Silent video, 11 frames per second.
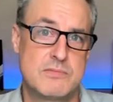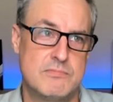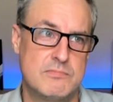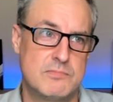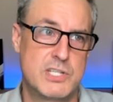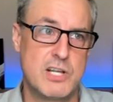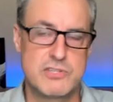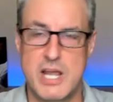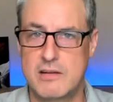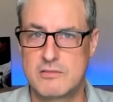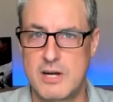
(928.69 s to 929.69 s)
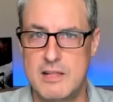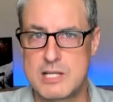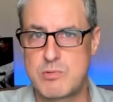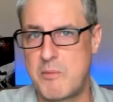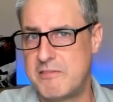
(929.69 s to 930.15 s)
skill check, right? That's
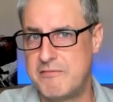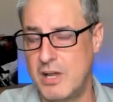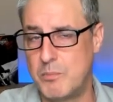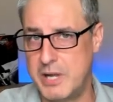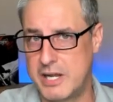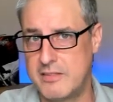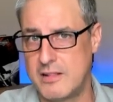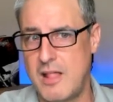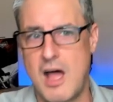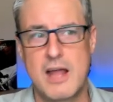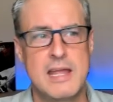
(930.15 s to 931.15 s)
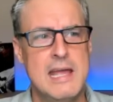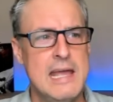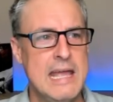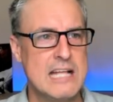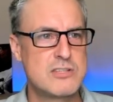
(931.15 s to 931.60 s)
why we failed picking the lock.
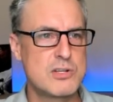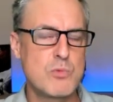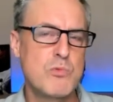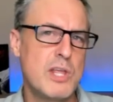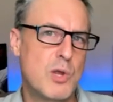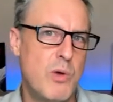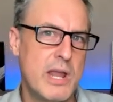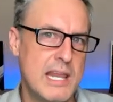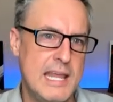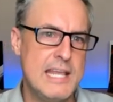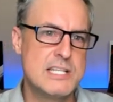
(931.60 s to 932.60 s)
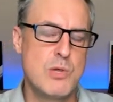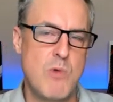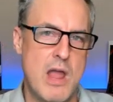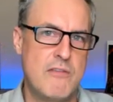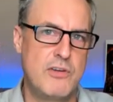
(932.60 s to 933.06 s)
And so it's a really quick and easy
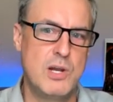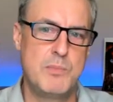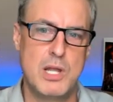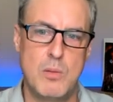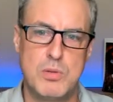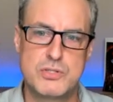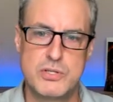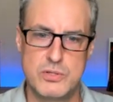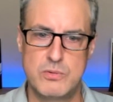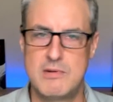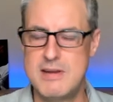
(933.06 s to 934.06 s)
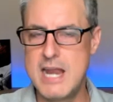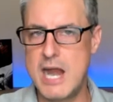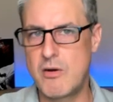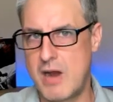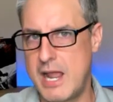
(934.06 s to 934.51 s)
way for you to be able to
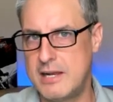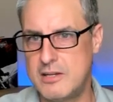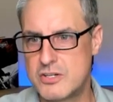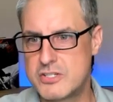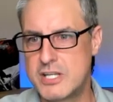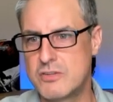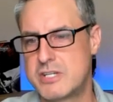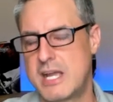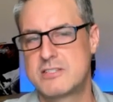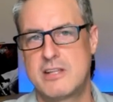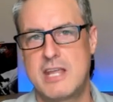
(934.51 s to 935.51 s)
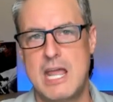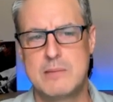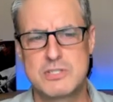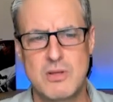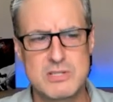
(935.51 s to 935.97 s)
narrate your skill checks in the game.
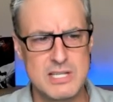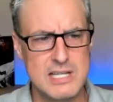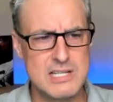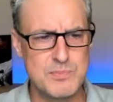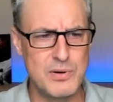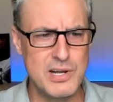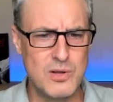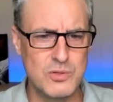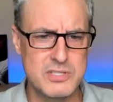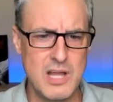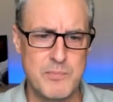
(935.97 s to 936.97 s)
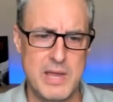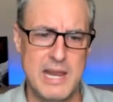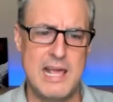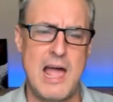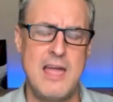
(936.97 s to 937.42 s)
So it's pretty cool stuff, man.
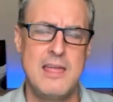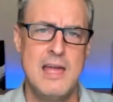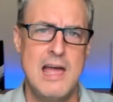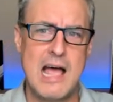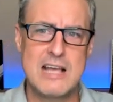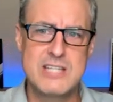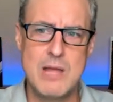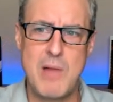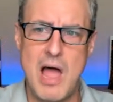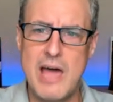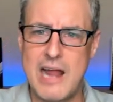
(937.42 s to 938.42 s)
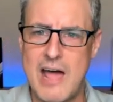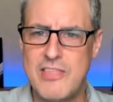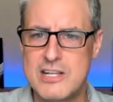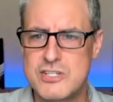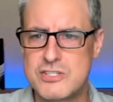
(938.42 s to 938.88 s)
And I stand behind it. I think
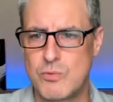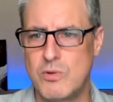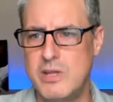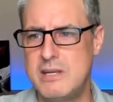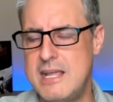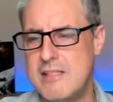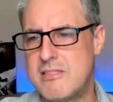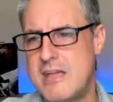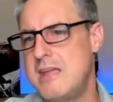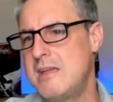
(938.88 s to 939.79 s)
it's just a really neat thing.